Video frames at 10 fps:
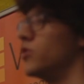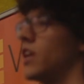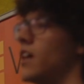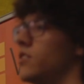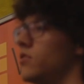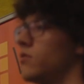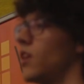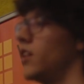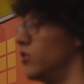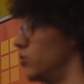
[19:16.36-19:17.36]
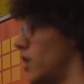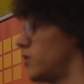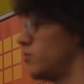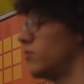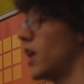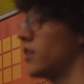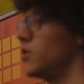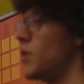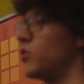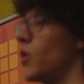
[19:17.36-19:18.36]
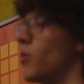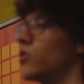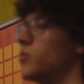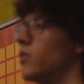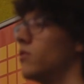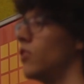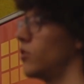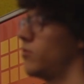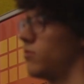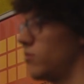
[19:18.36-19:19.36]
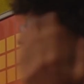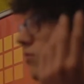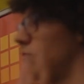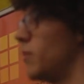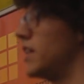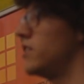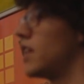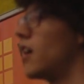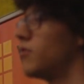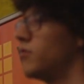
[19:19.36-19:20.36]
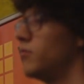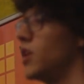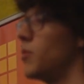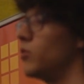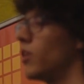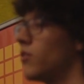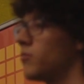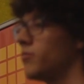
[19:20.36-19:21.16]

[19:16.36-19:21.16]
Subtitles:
use cases and do that like the best way possible, not many stuff in a bad way.